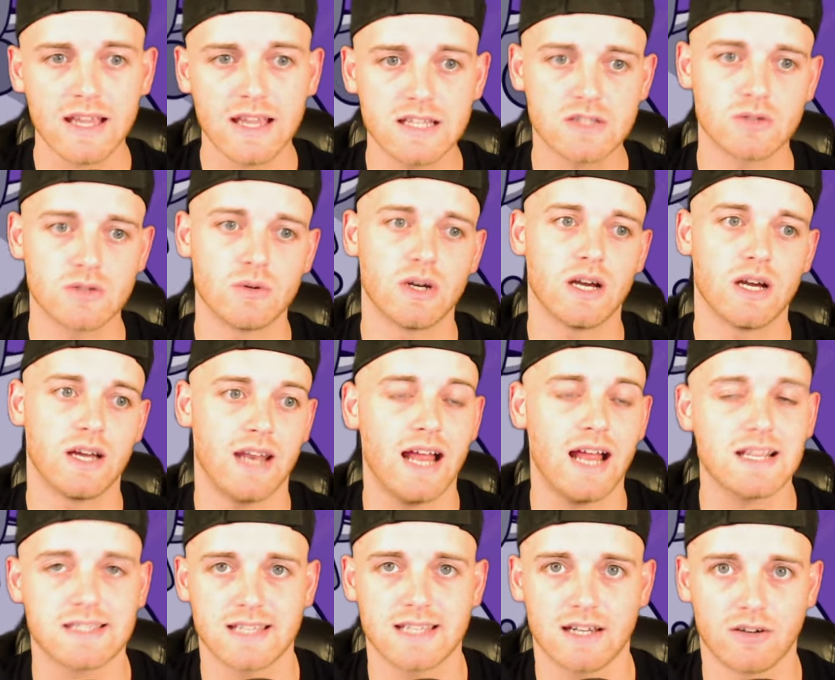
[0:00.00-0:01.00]
into a, an
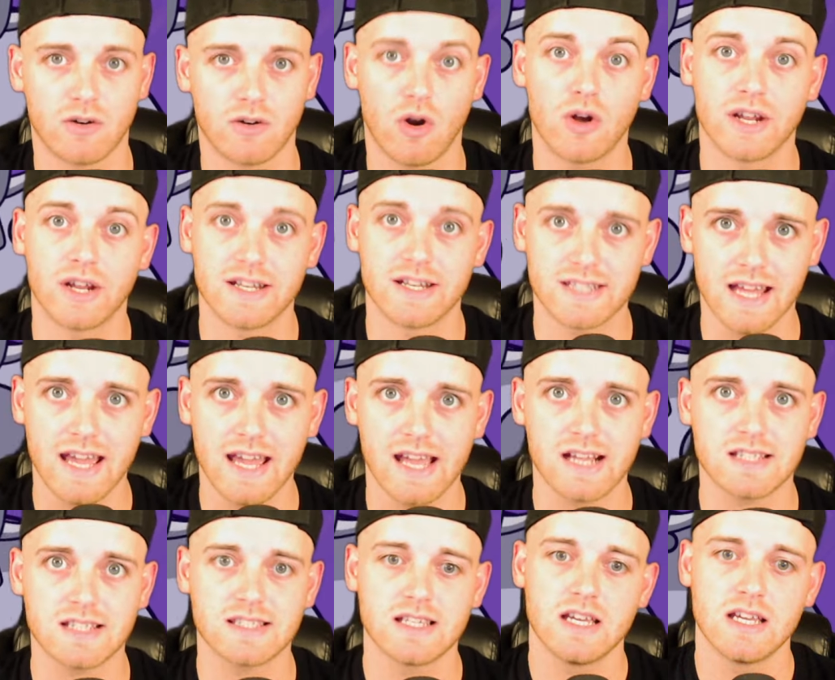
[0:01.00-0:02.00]
asset on a
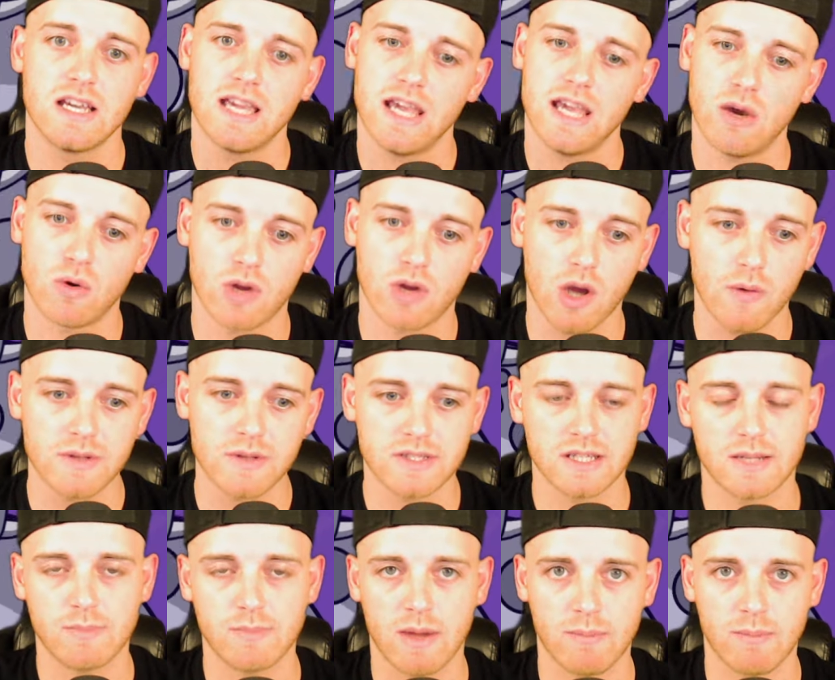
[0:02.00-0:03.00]
dex it'll go
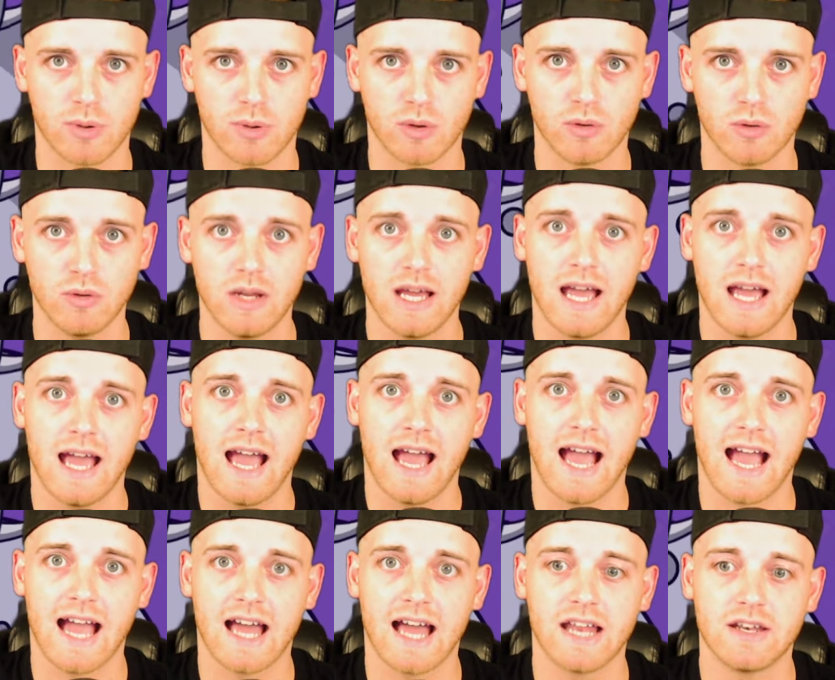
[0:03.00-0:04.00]
into the mempool
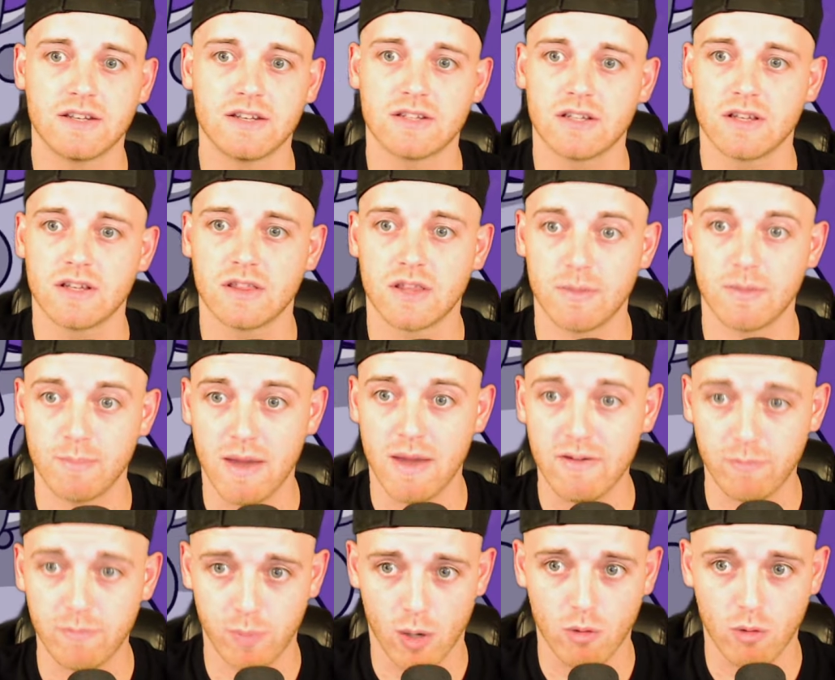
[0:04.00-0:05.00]
and the
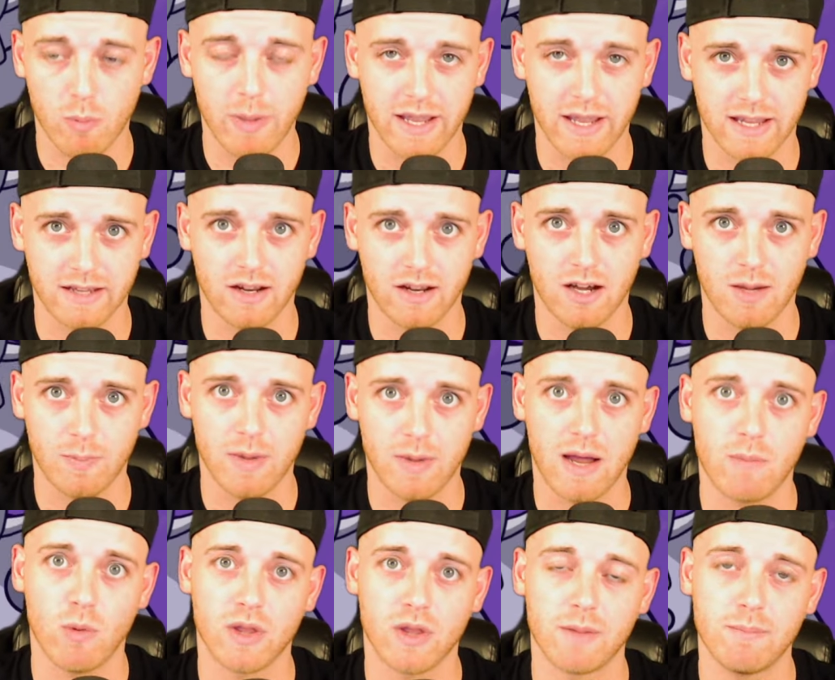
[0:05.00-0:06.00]
MEVBot will pick it up,
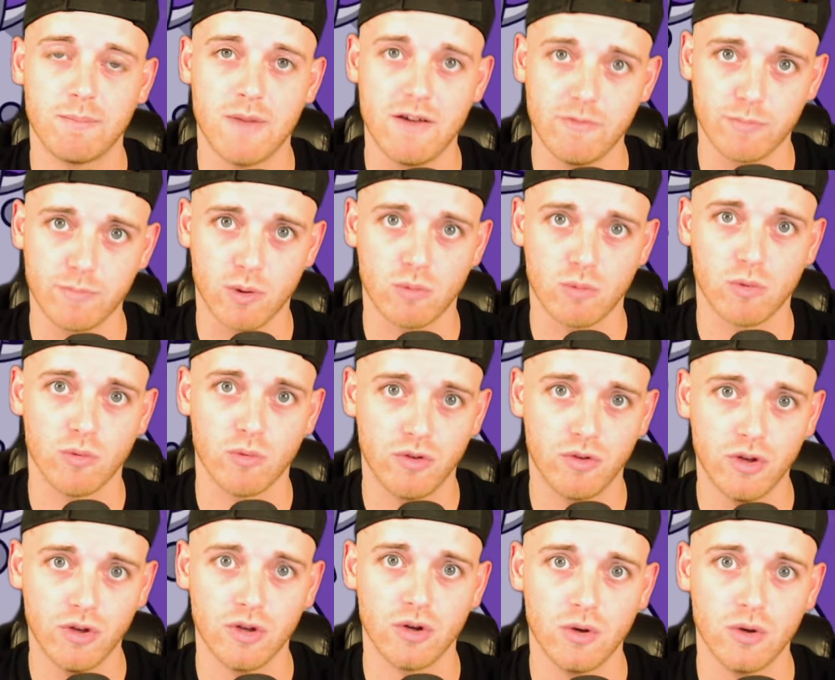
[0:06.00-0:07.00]
and what the MEVBot will
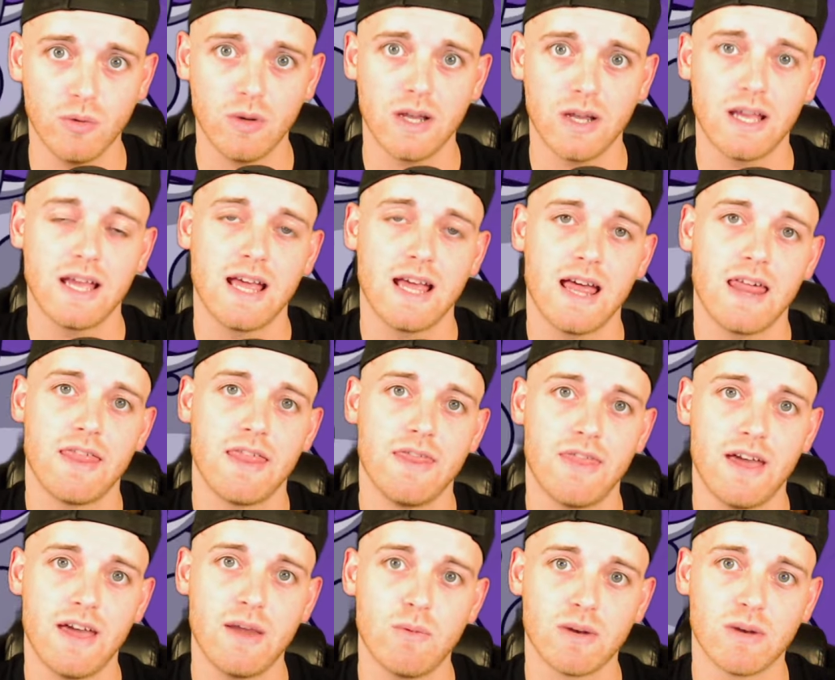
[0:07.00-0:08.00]
do,
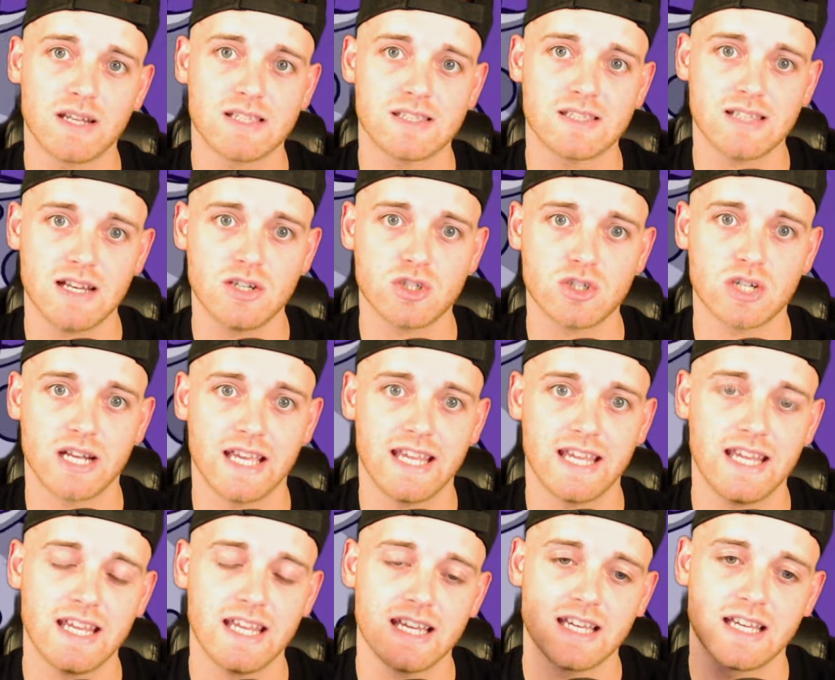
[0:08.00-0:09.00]
they will
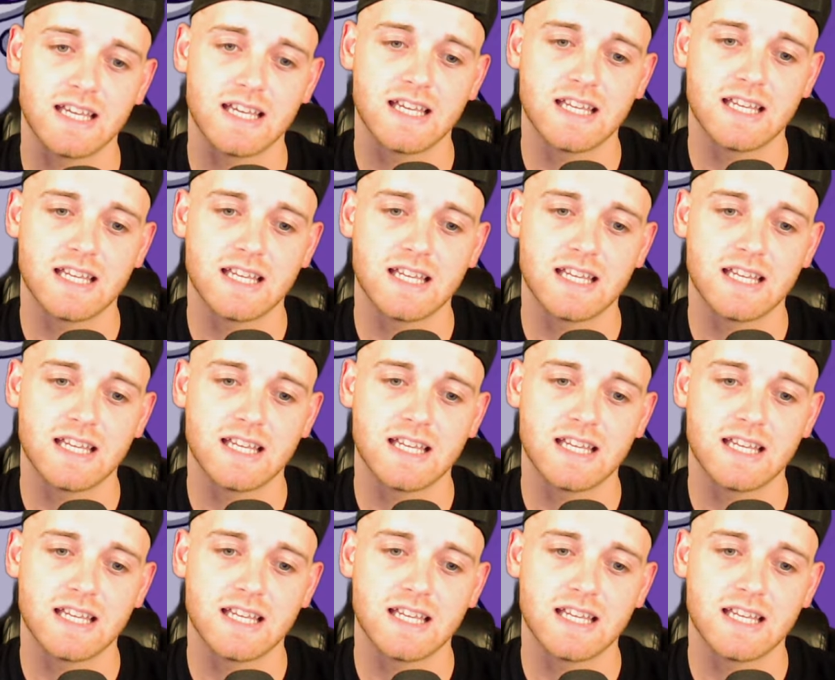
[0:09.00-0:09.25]
essentially,